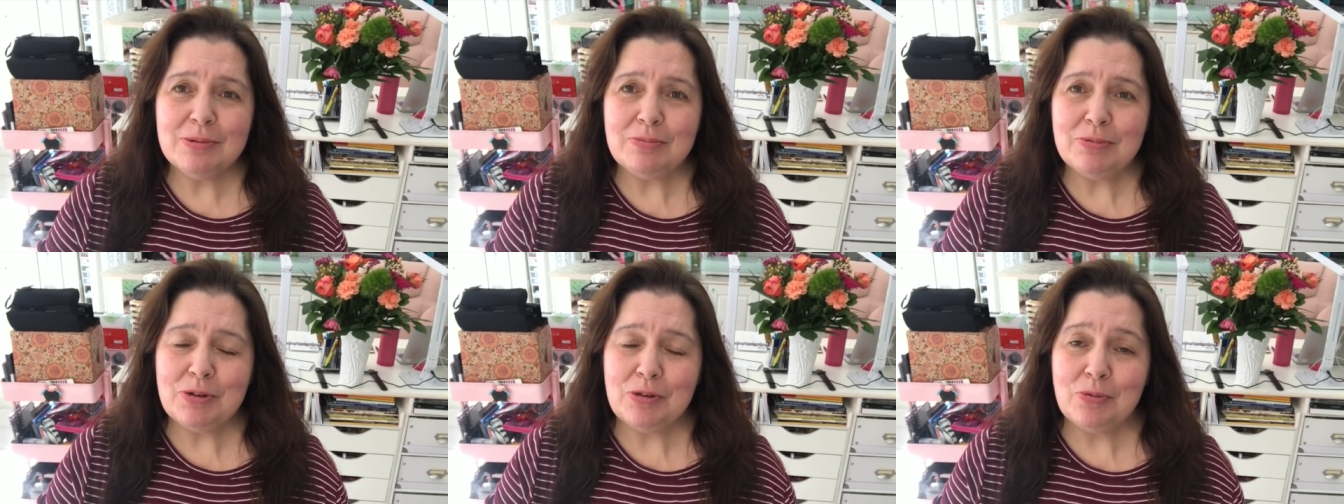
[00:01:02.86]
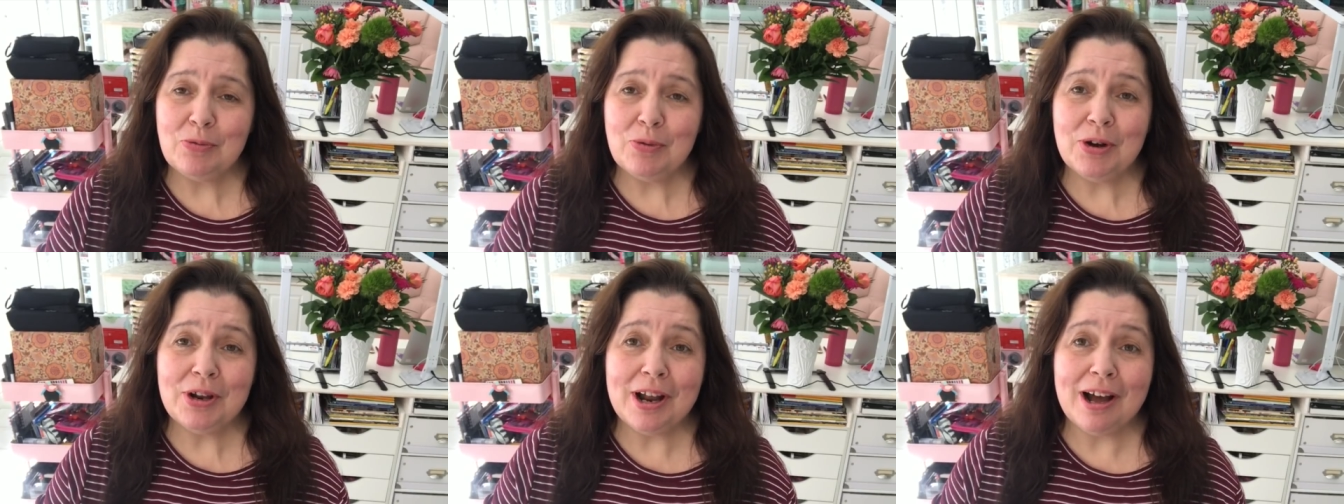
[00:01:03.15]
up
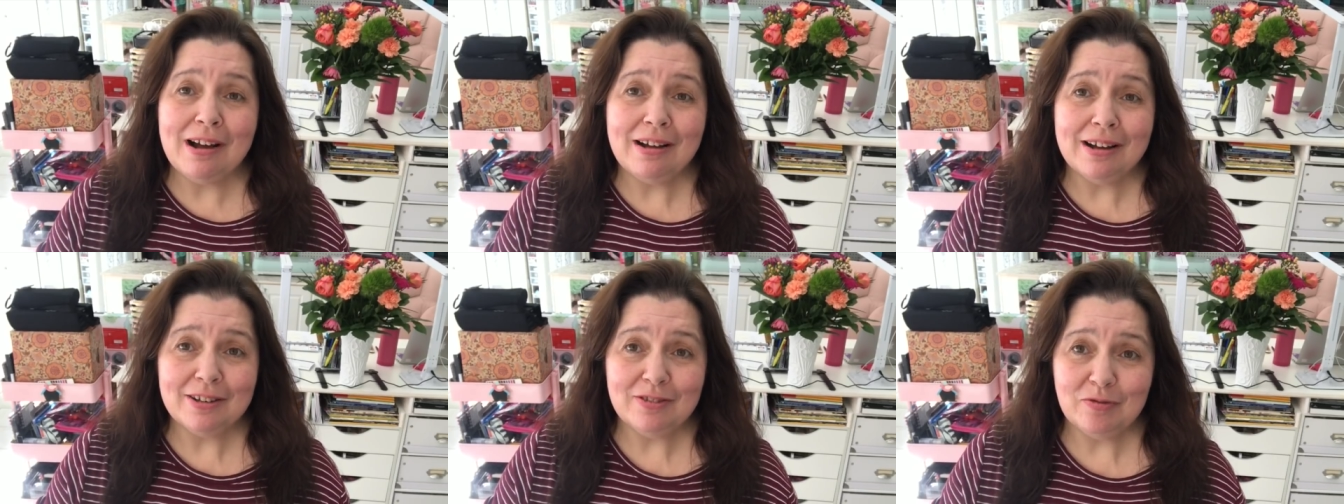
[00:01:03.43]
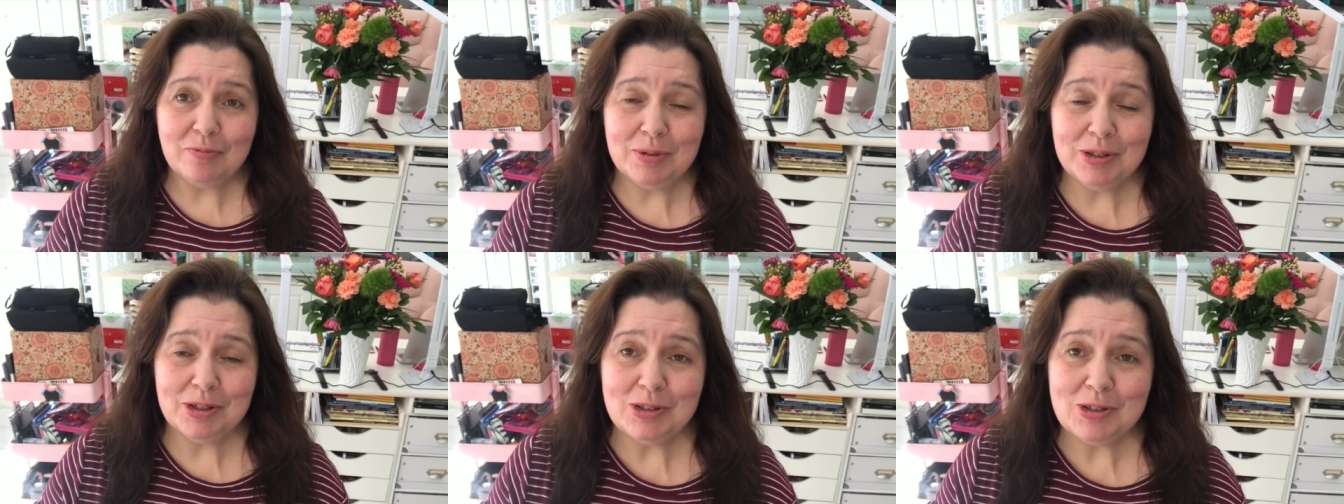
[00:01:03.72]
with what
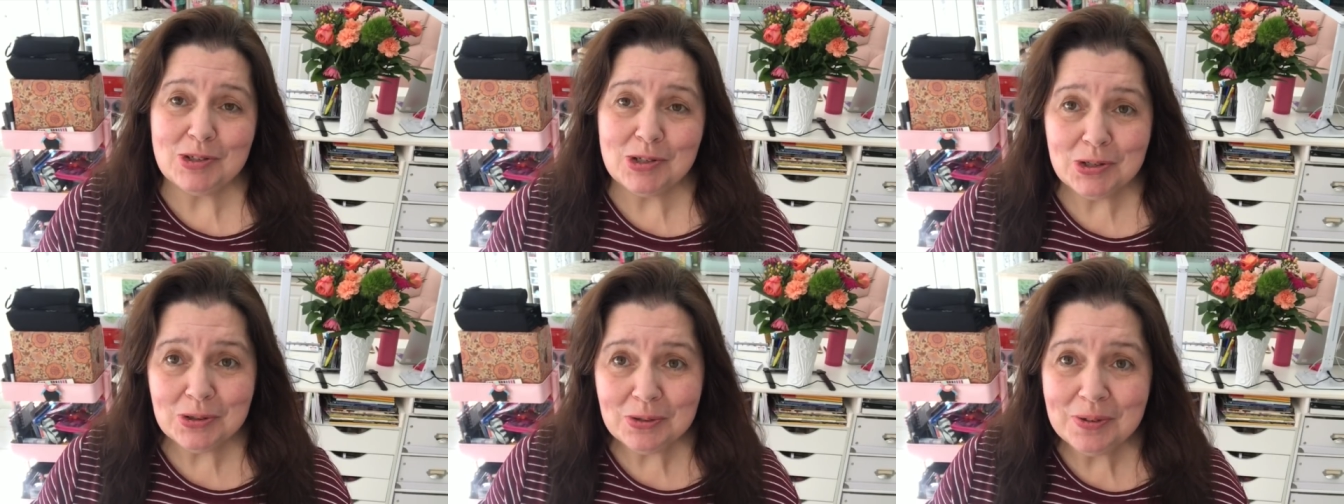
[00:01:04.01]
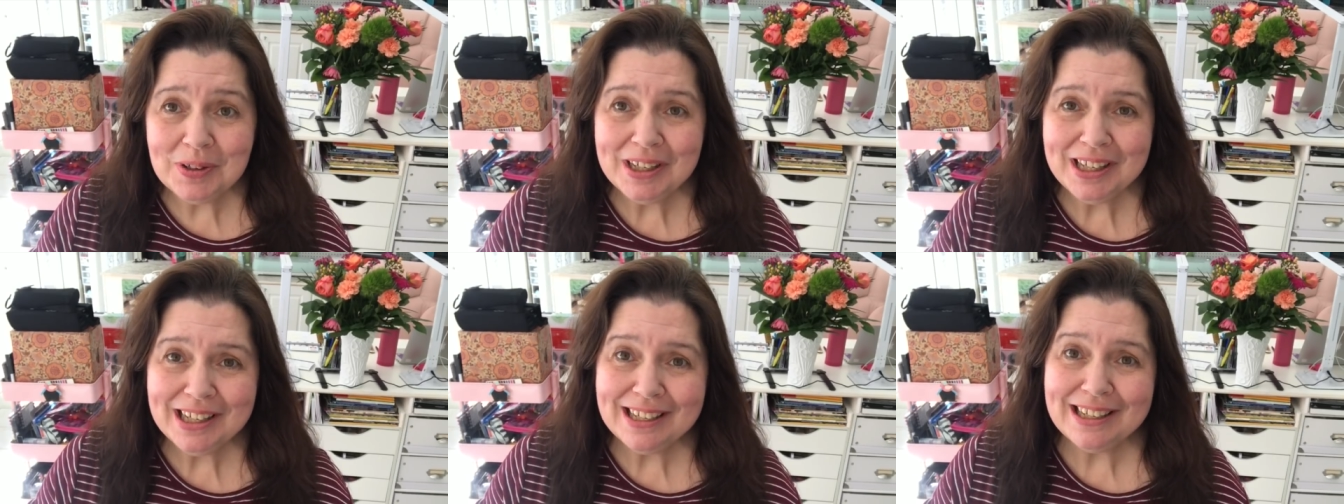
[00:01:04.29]
I've been
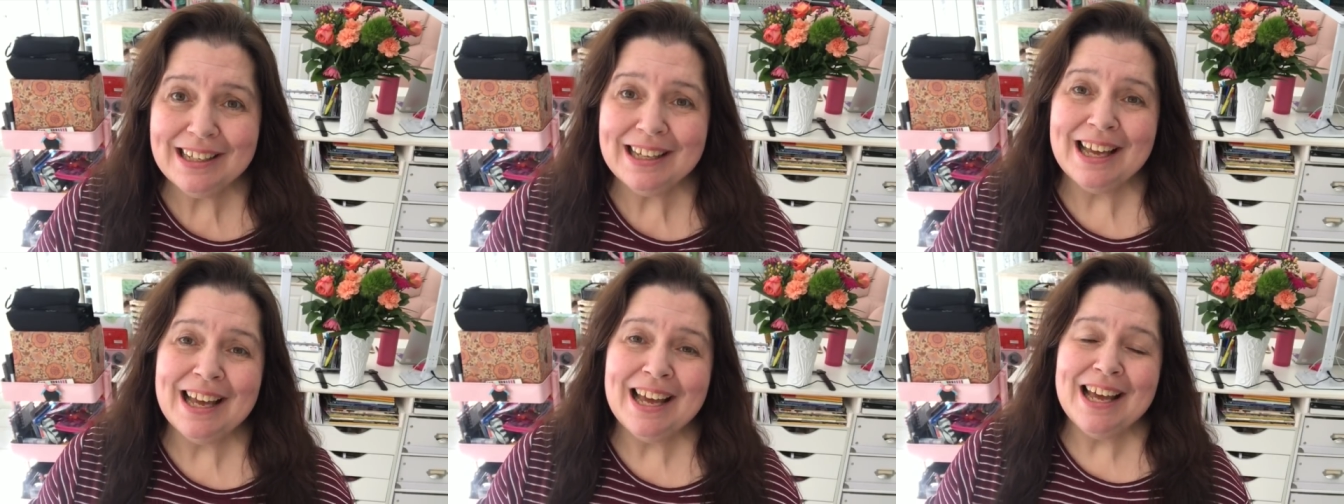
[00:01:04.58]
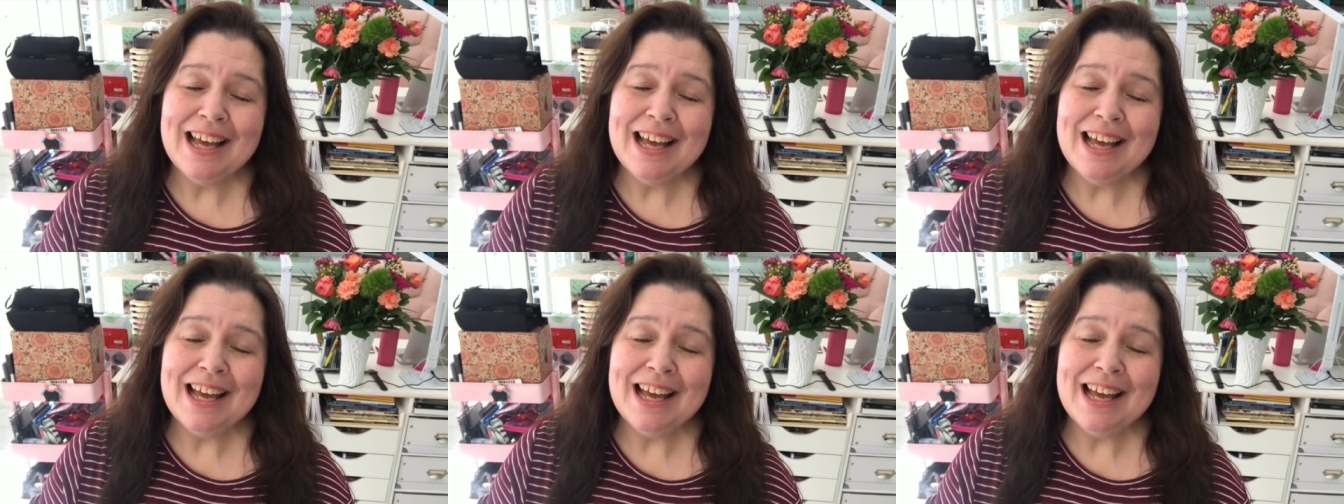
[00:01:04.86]
doing